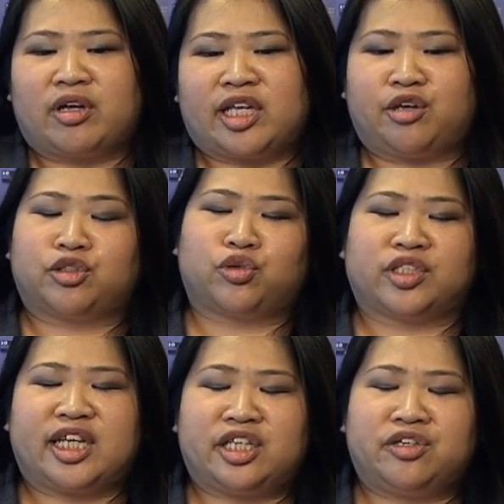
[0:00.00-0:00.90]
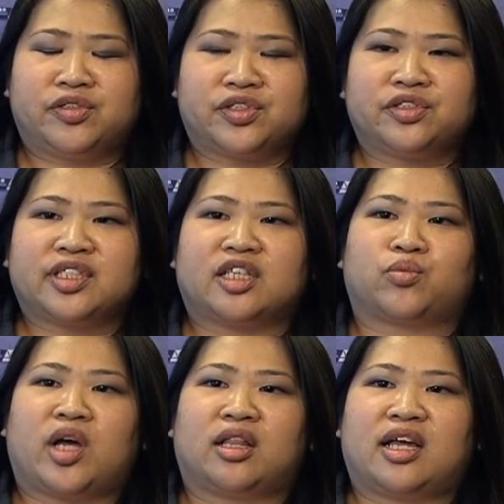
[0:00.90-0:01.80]
geared towards end users, as
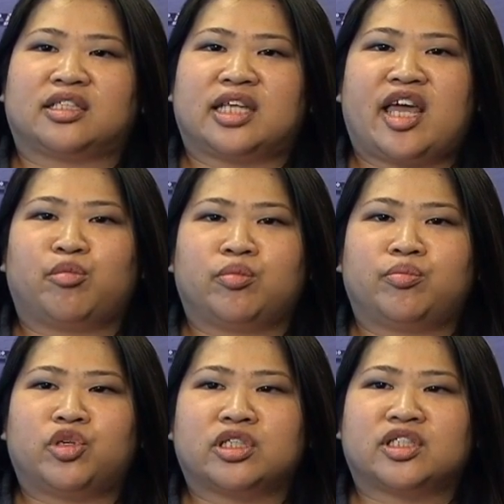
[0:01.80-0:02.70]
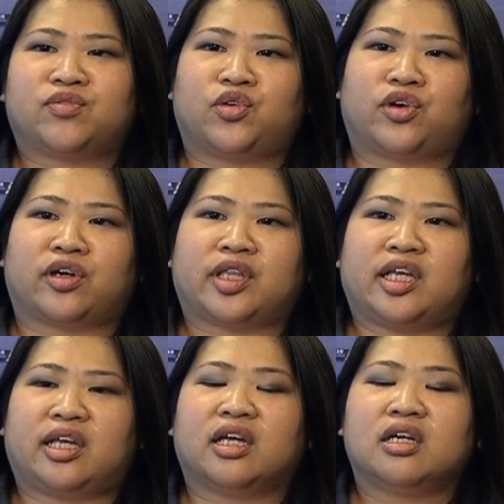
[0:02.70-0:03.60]
well as handbooks for
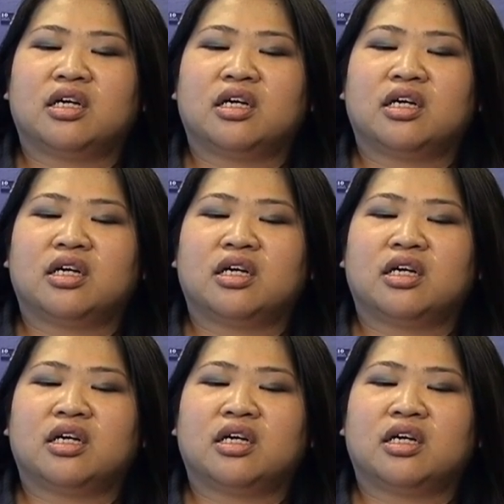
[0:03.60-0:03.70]
the